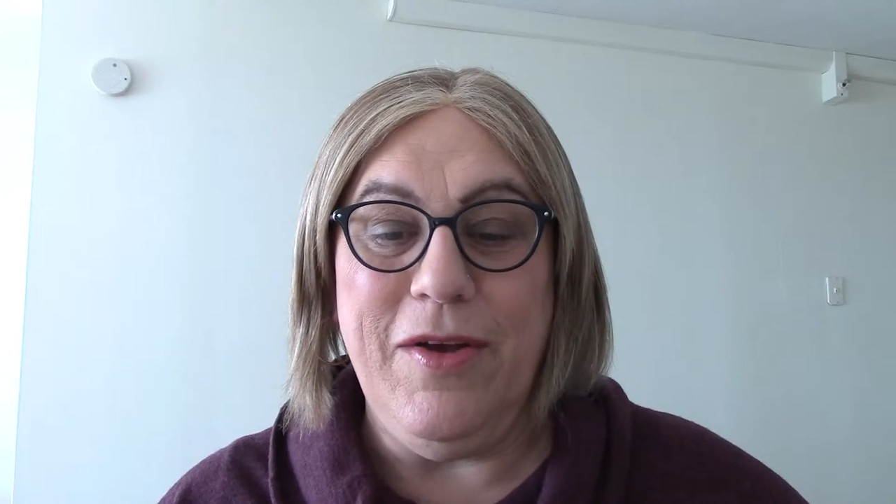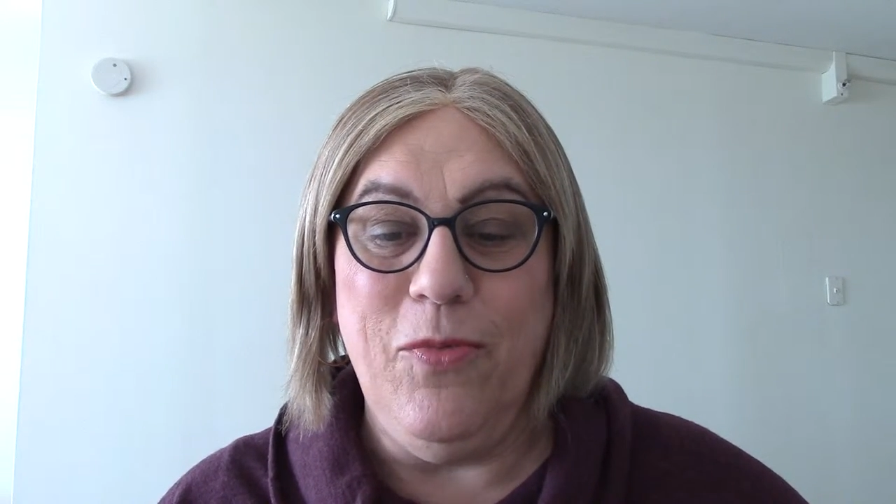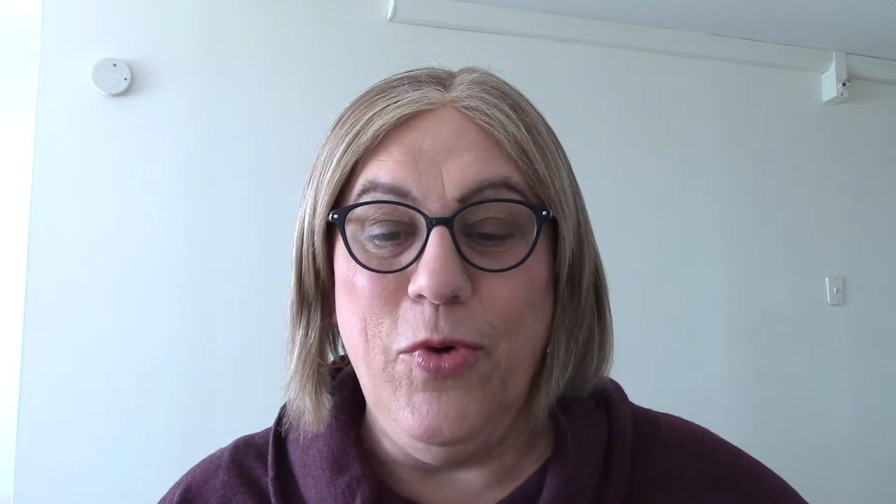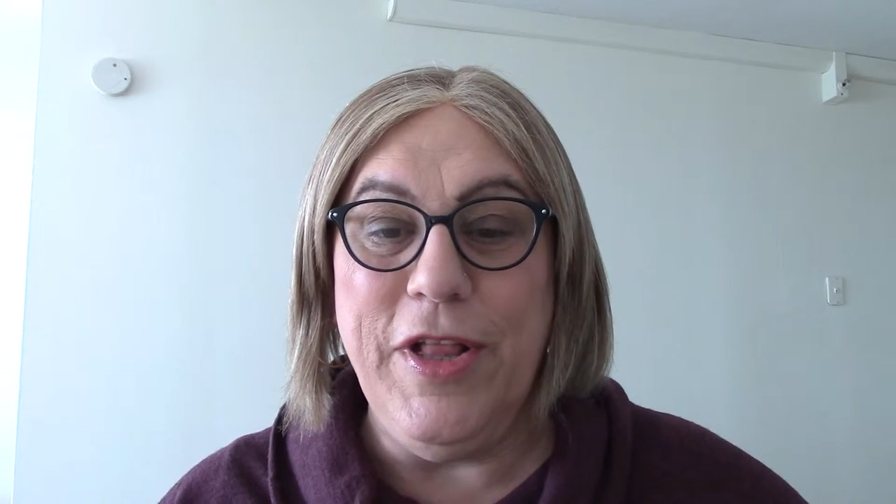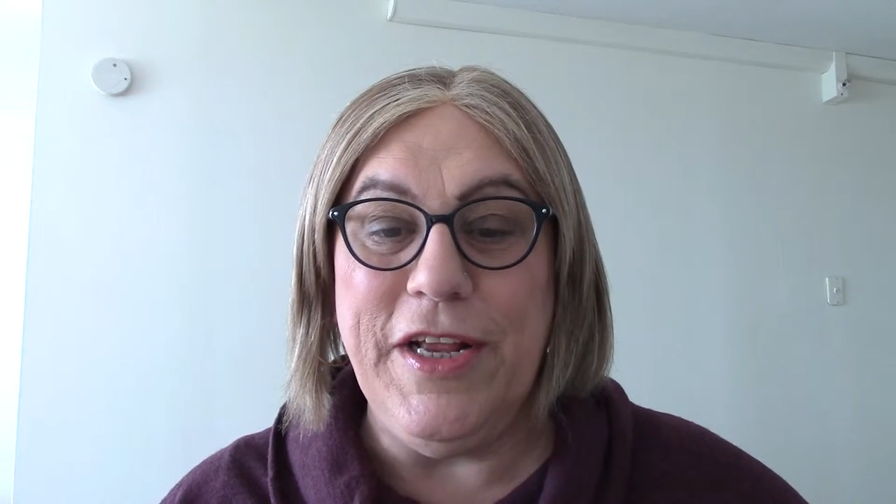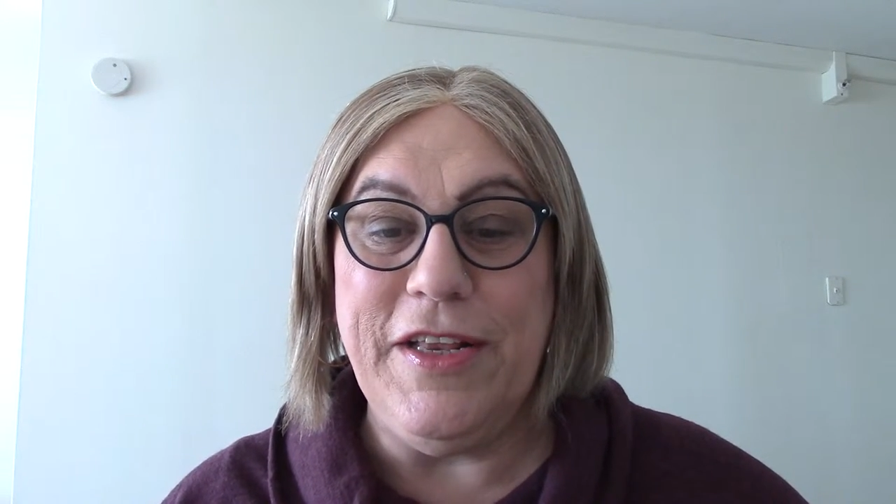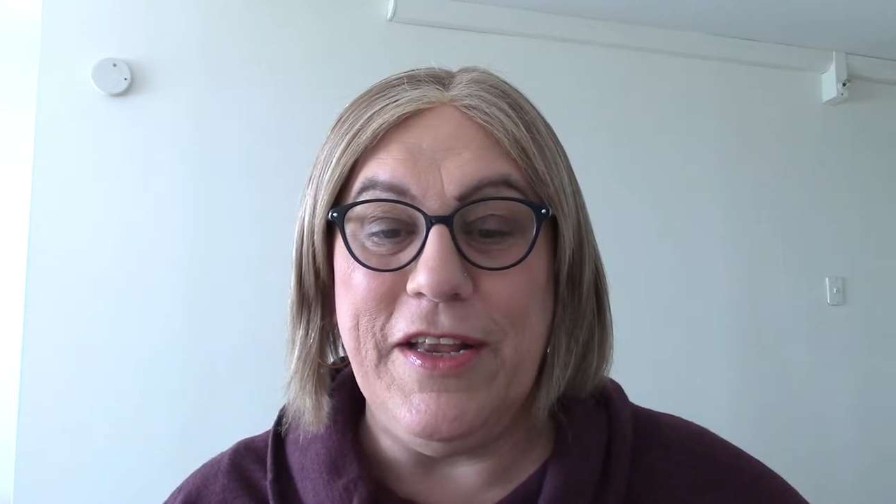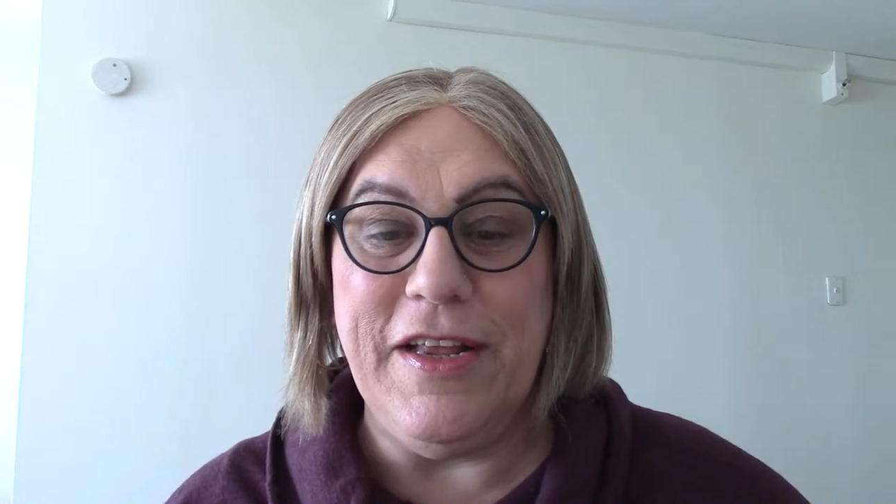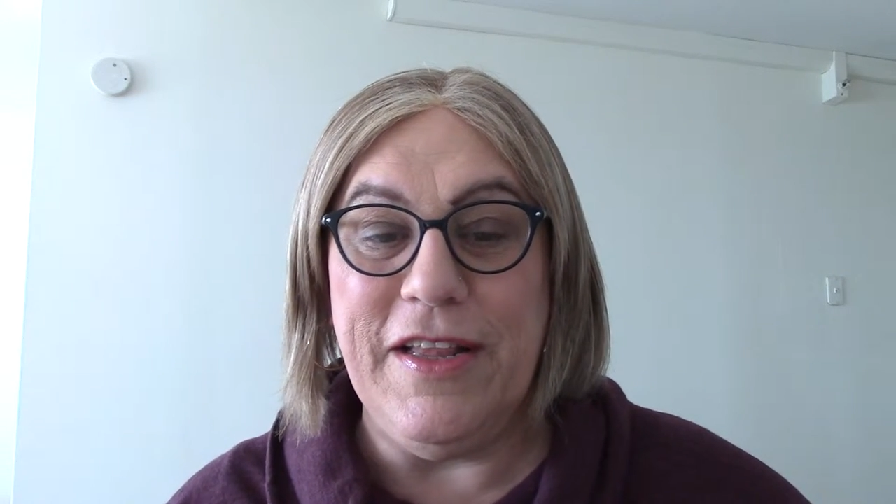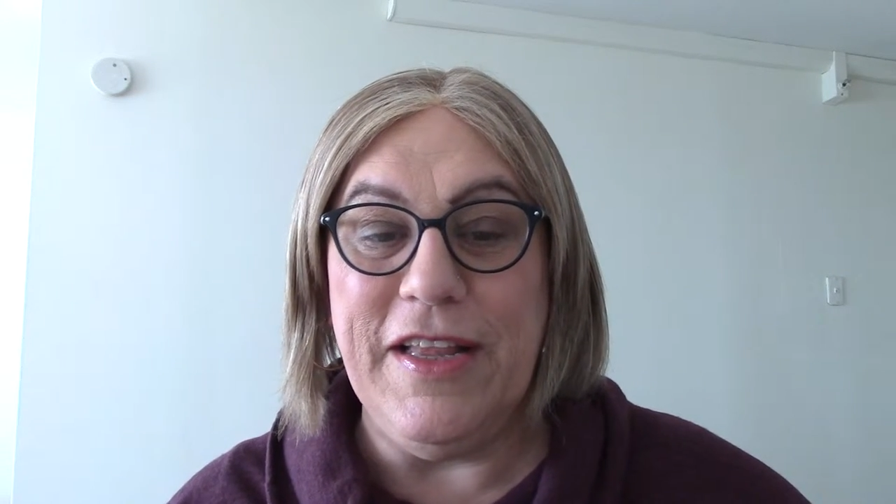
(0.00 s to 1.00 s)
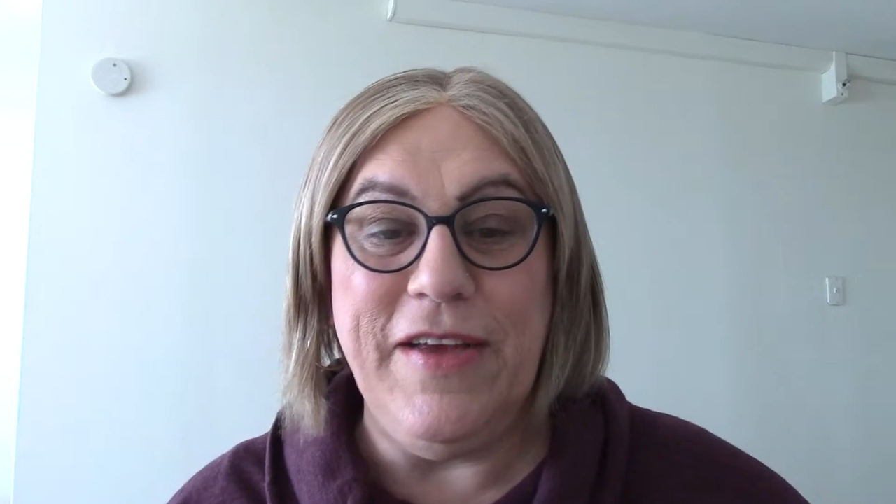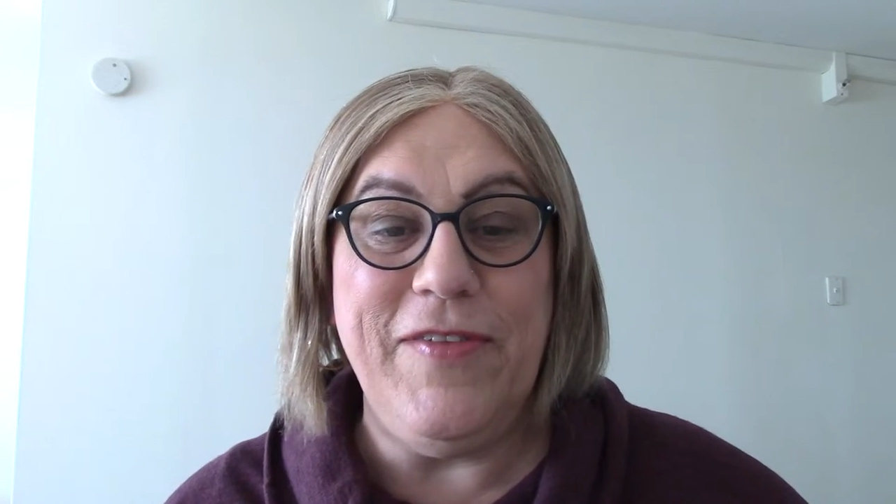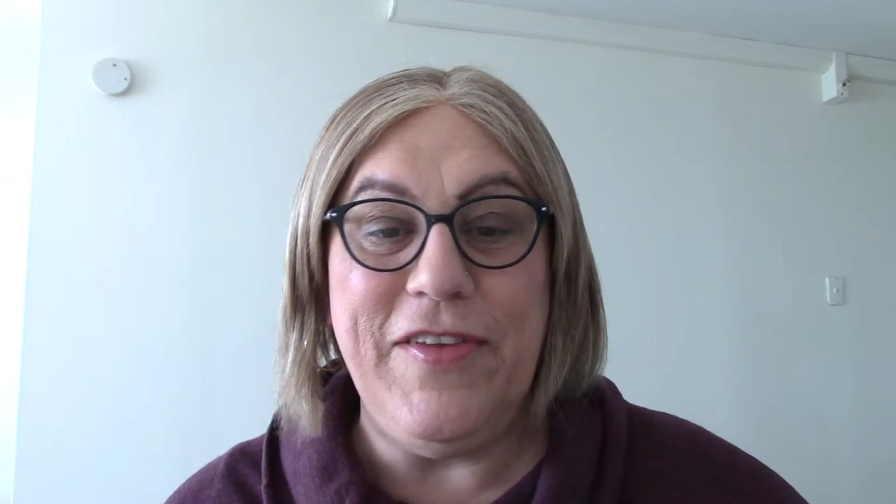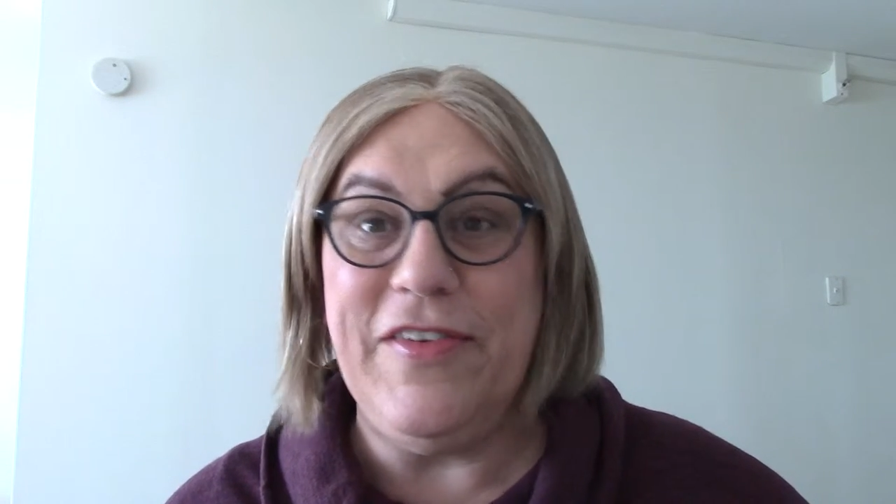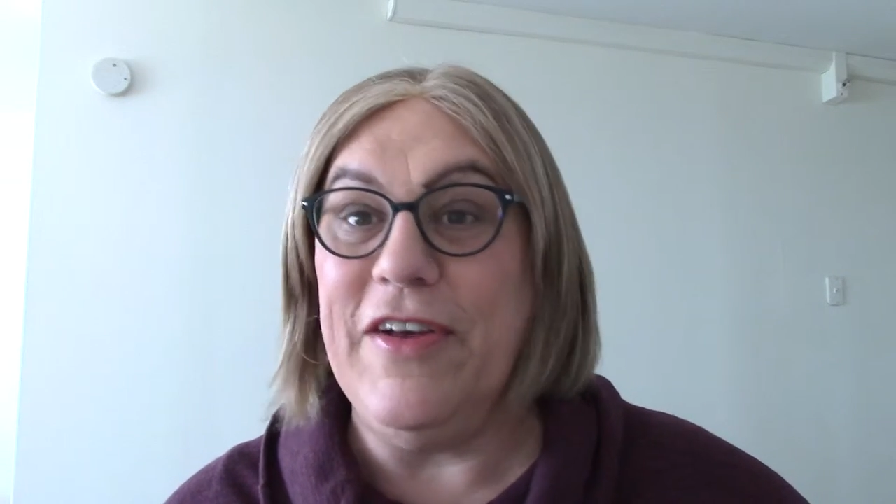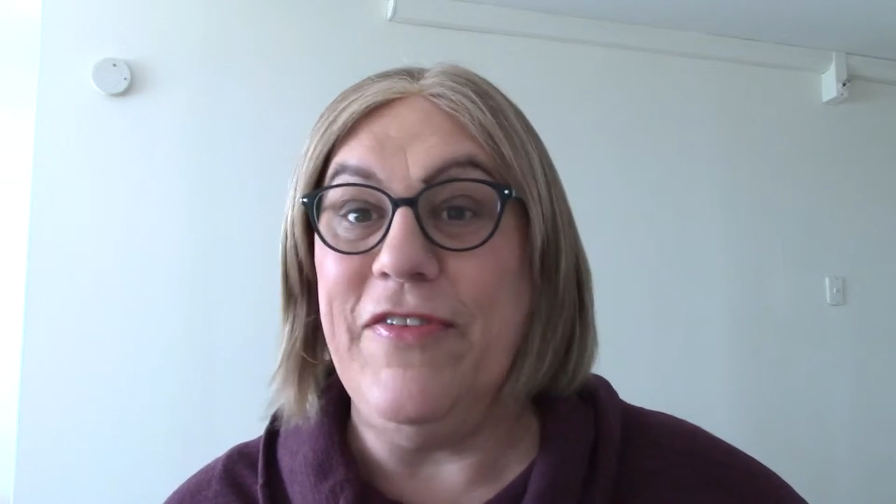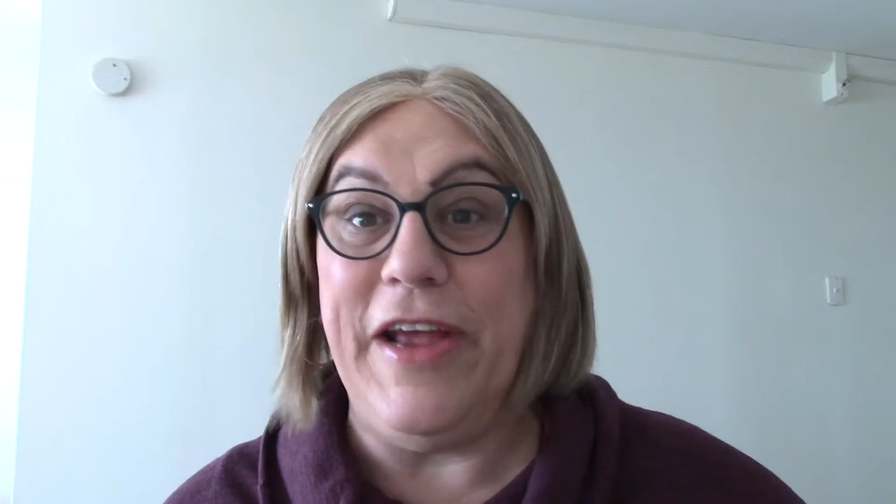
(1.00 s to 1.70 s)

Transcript: willing to leave this stuff